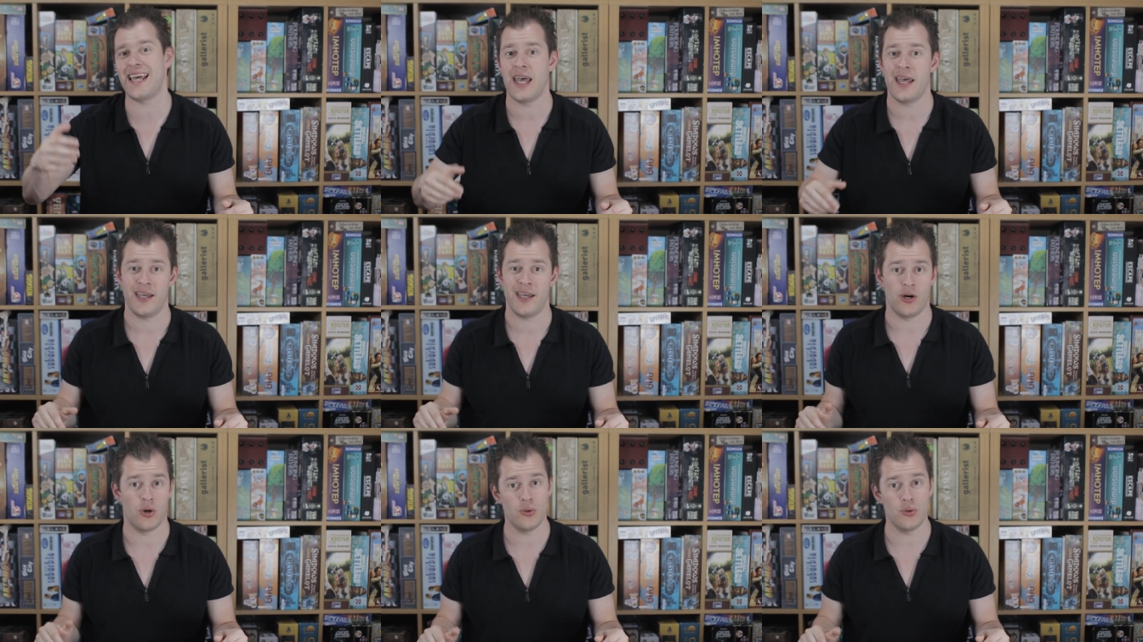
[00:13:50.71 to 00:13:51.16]
It
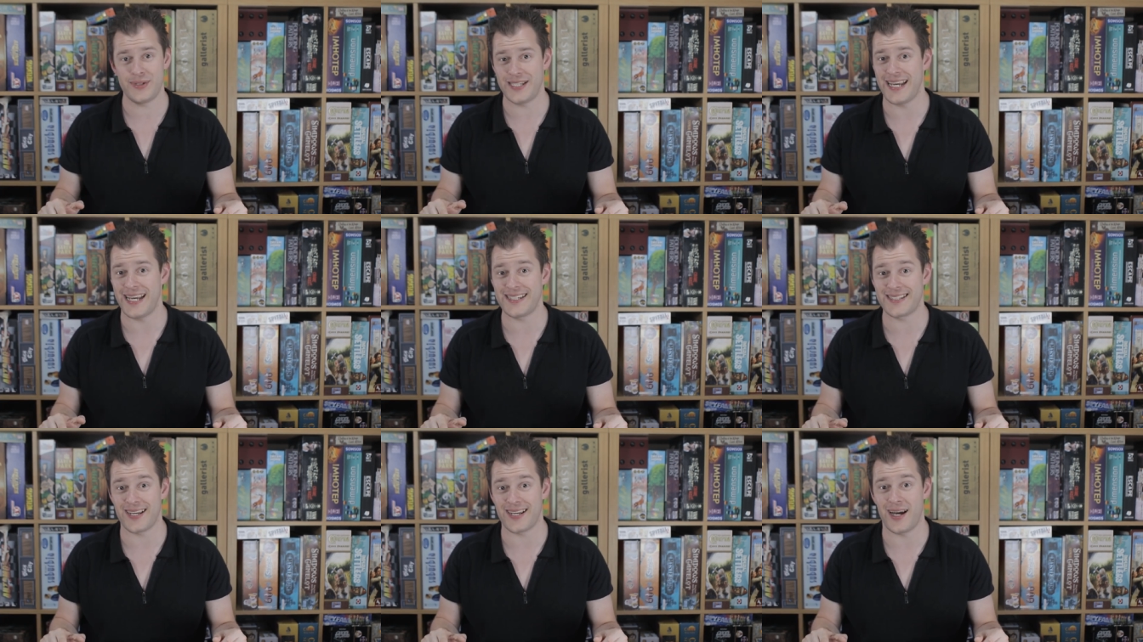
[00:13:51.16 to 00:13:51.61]
all
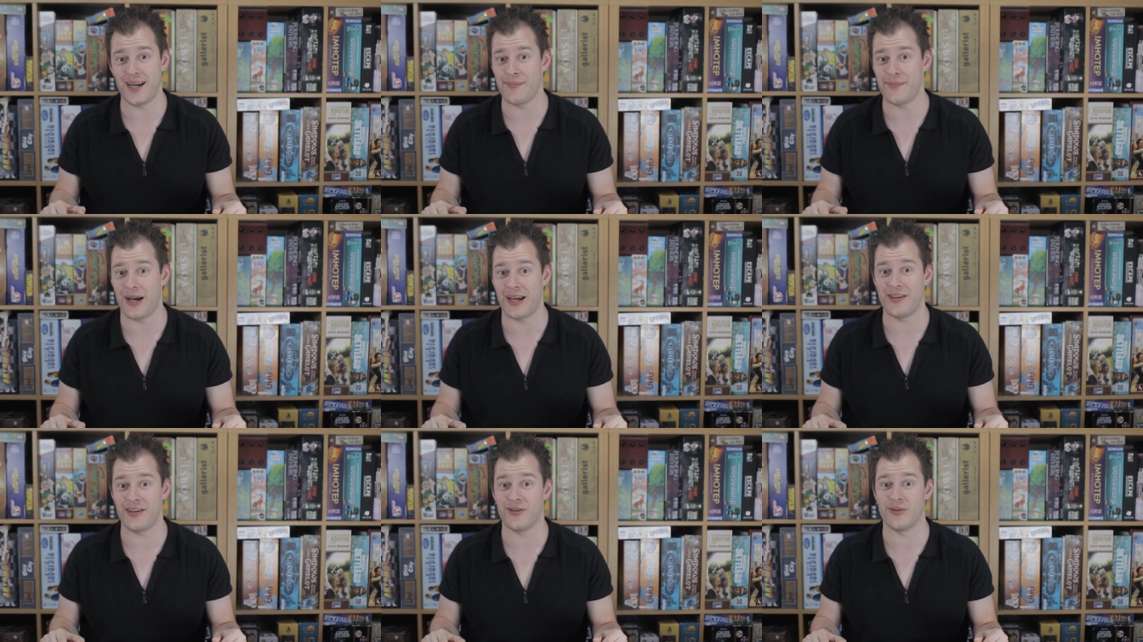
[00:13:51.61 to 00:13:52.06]
takes time
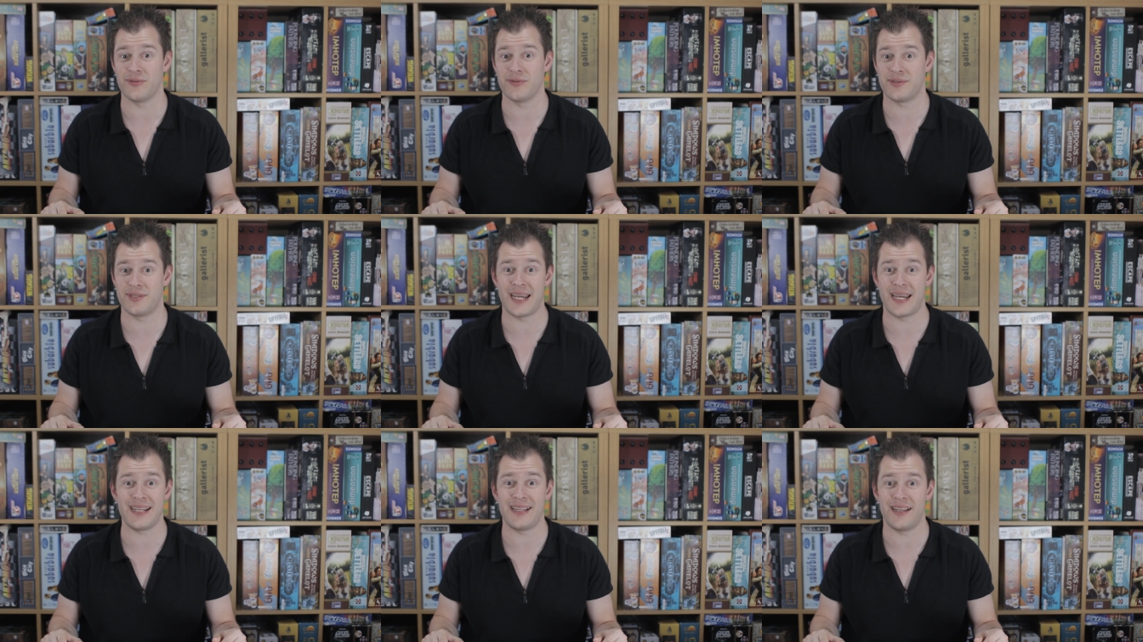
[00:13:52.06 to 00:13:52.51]
out of your
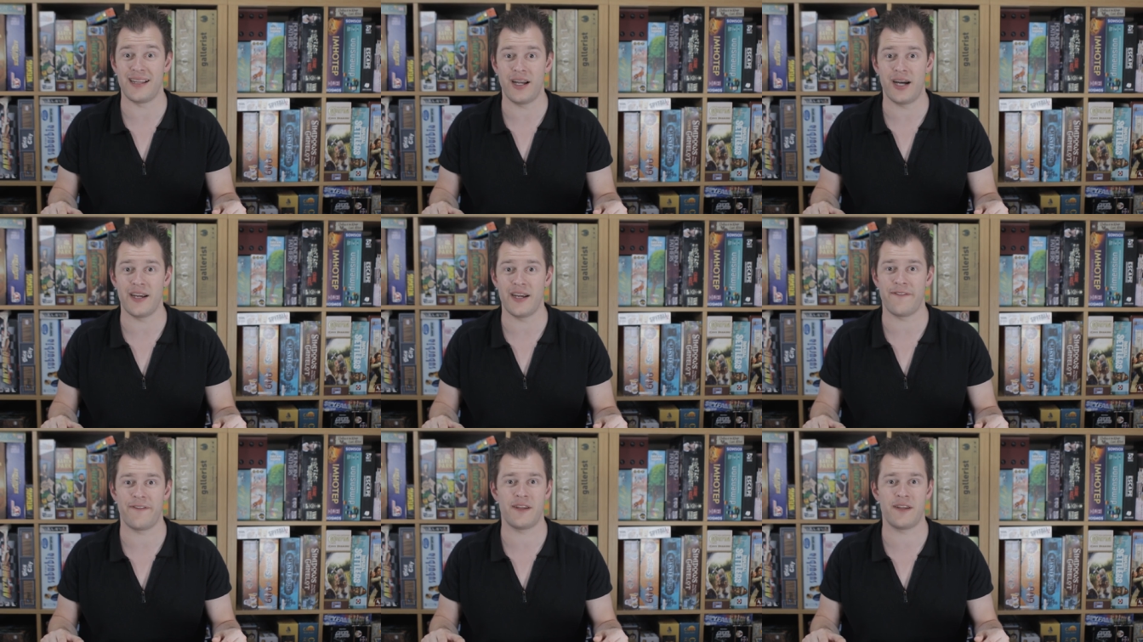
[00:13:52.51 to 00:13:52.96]
daily
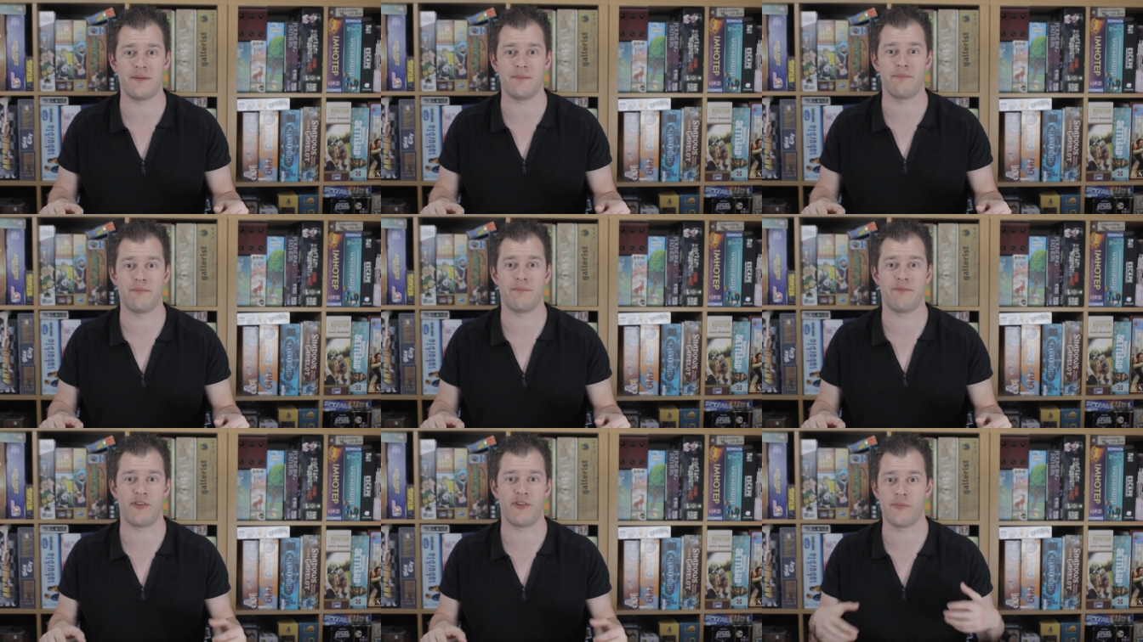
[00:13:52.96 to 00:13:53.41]
life.
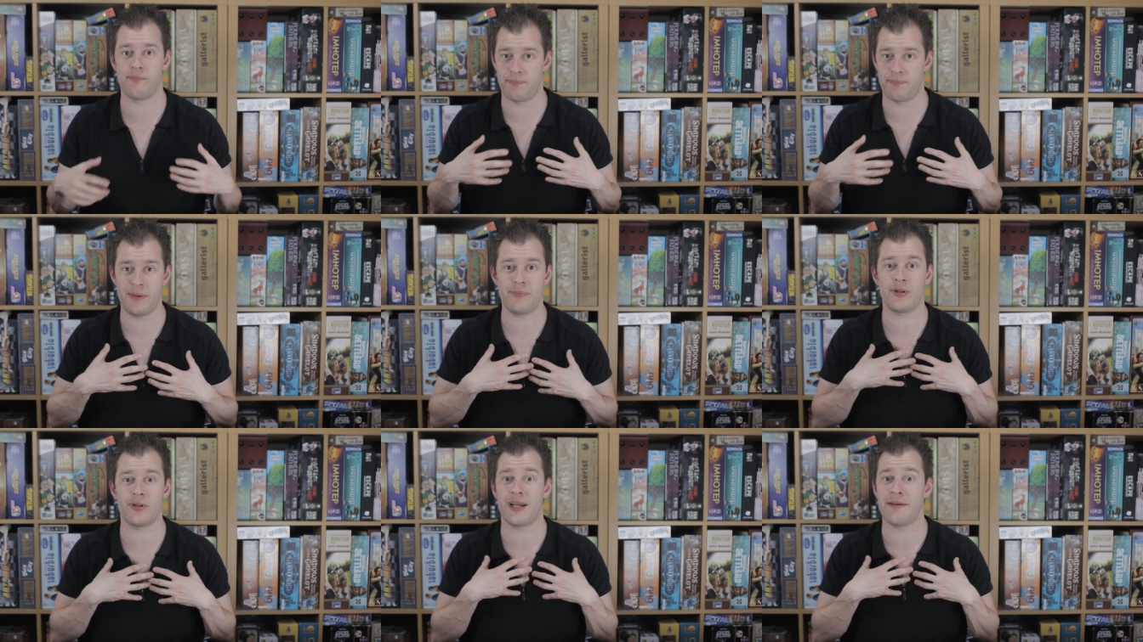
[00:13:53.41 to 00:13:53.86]
And for
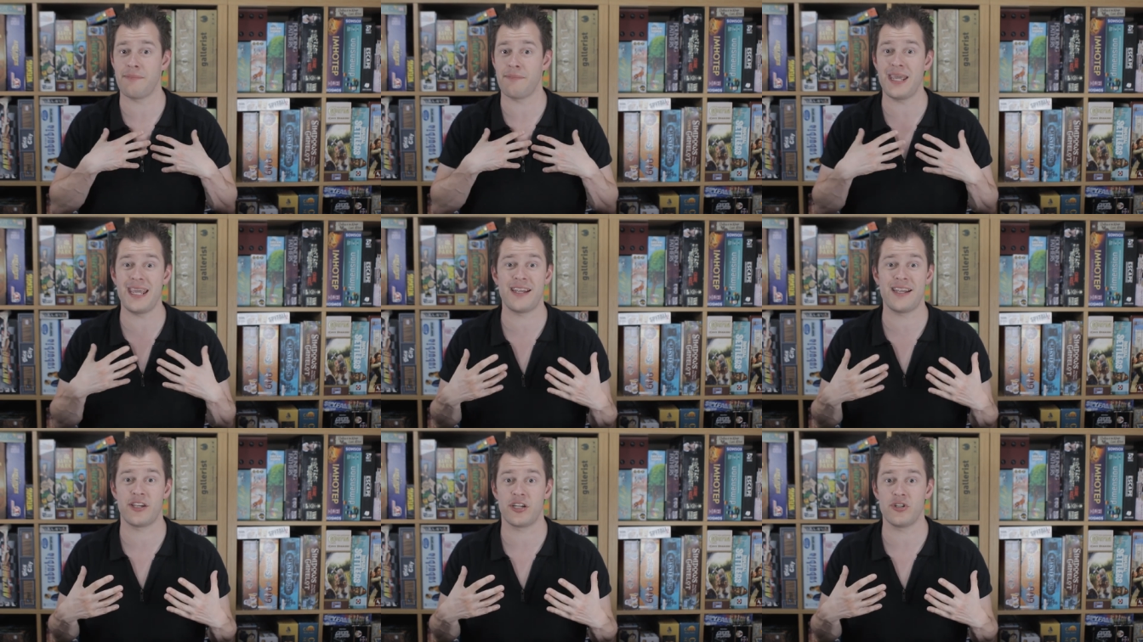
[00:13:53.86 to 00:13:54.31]
people like
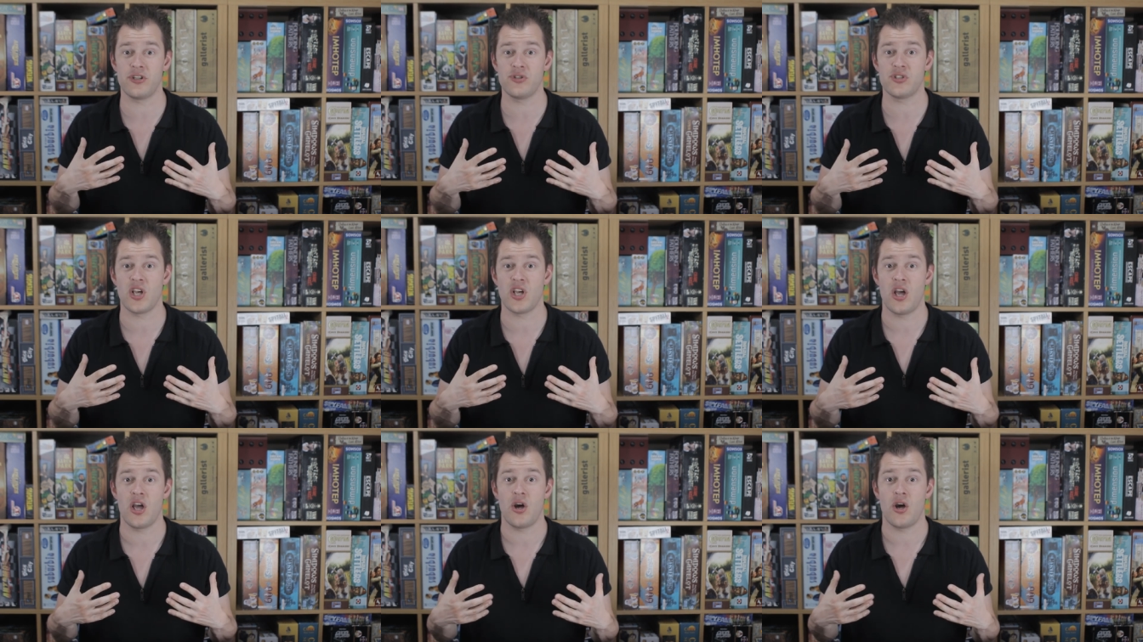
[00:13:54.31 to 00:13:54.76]
me and
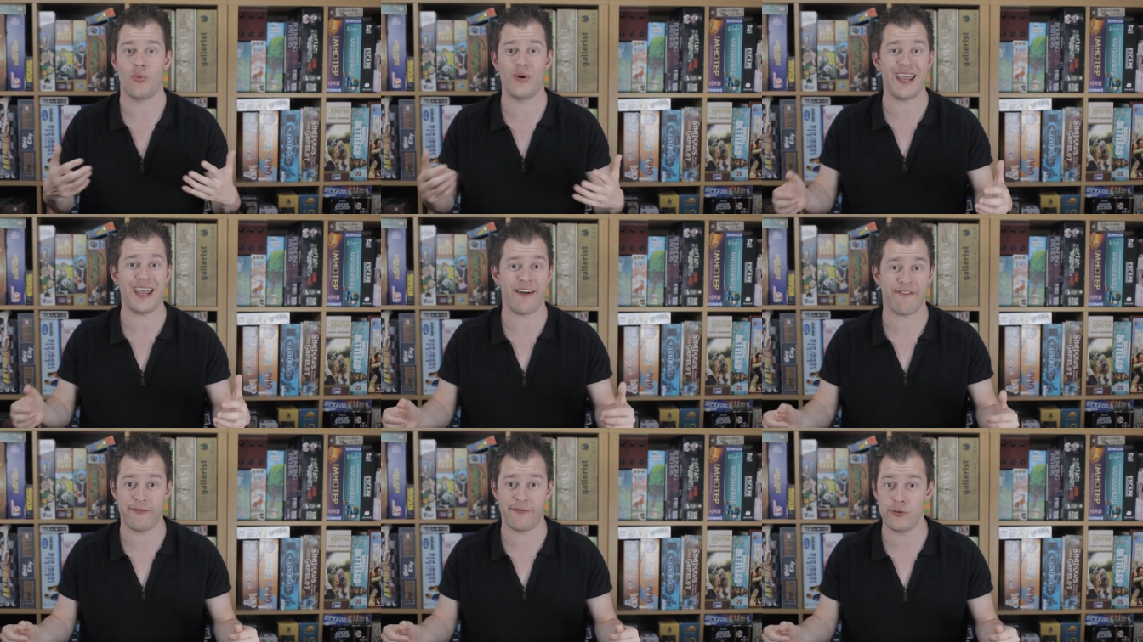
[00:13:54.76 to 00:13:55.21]
others, we
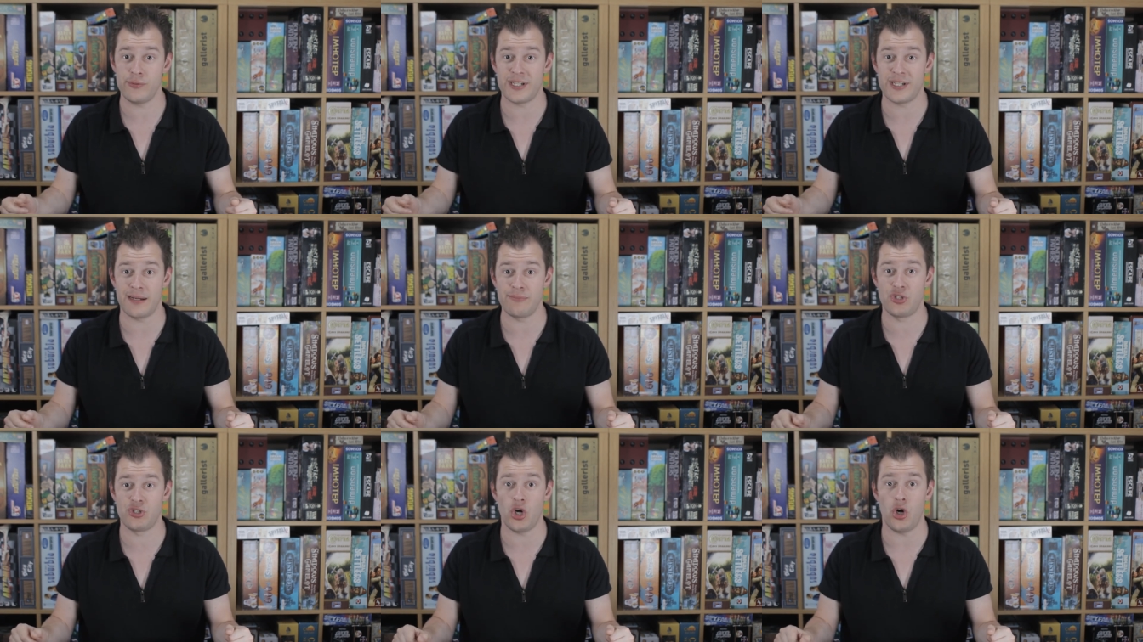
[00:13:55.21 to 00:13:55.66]
have
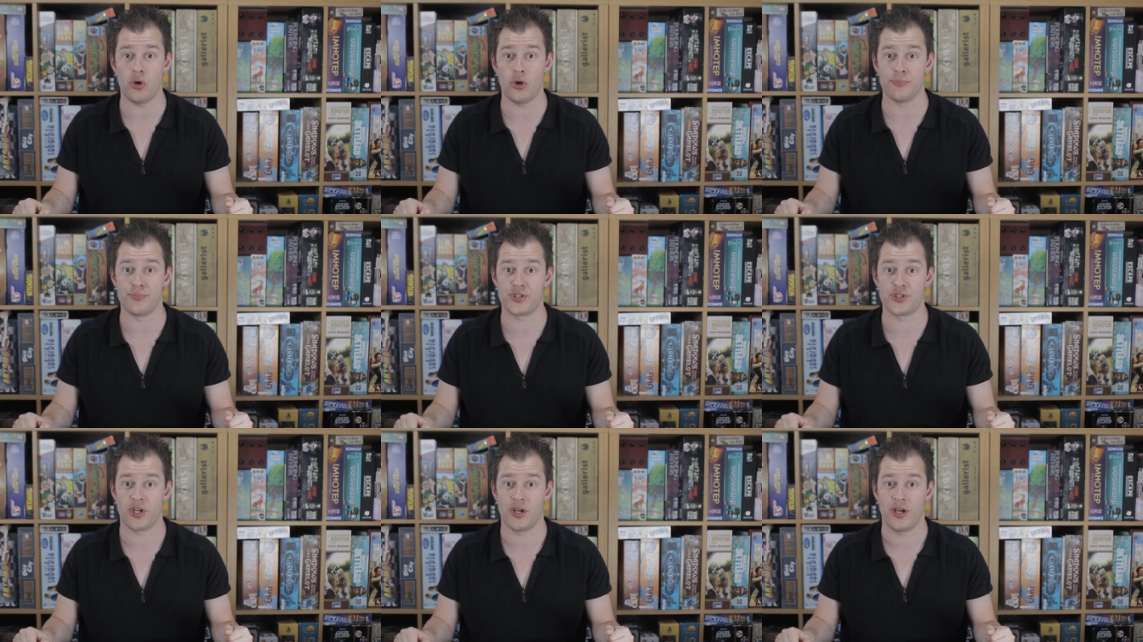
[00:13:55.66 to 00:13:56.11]
full-time
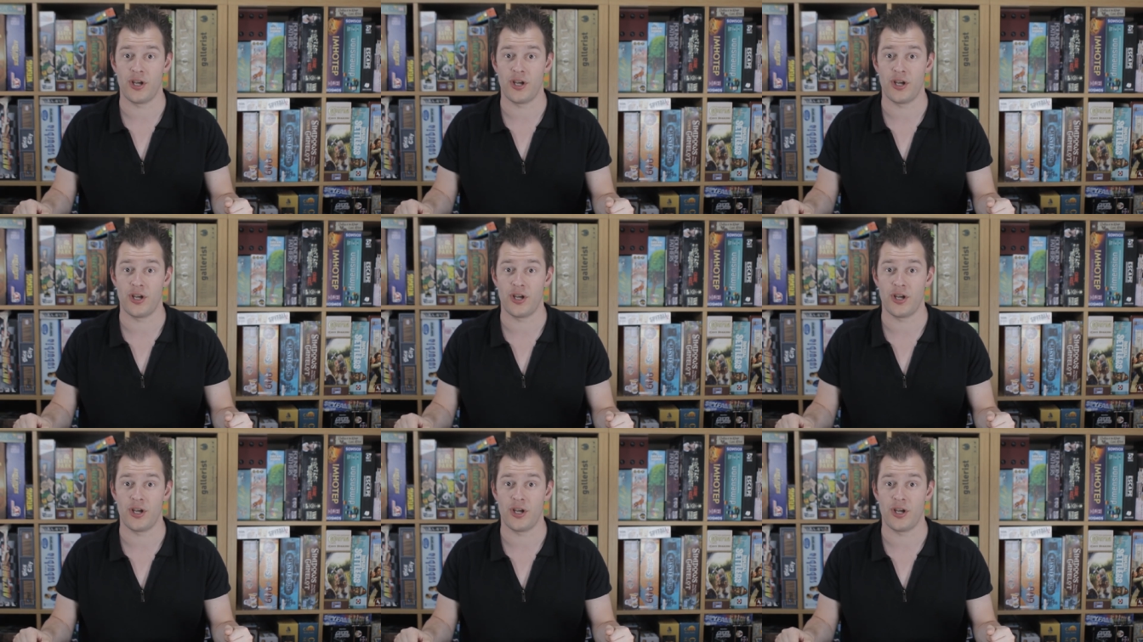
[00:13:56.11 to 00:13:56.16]
jobs.